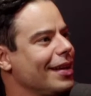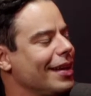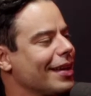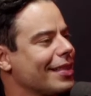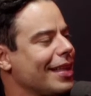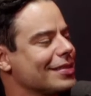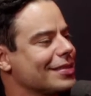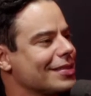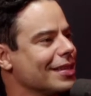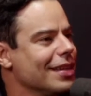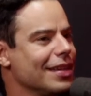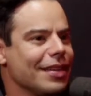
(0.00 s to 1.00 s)
Like
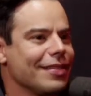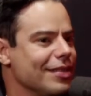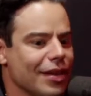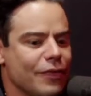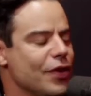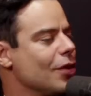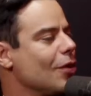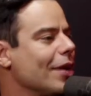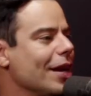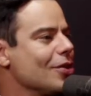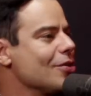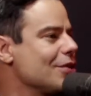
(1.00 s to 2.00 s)
that's, if you don't
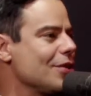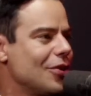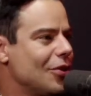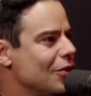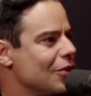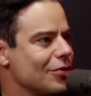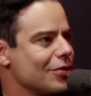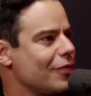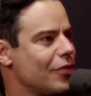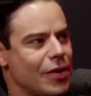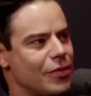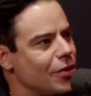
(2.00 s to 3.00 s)
want to use it, you don't use it.
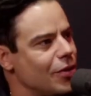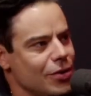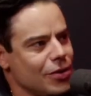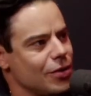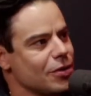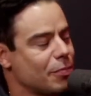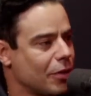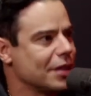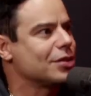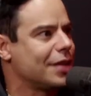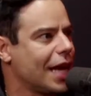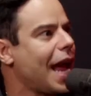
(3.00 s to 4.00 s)
If you have your own use, but
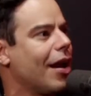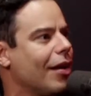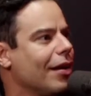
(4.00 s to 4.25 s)
it's there.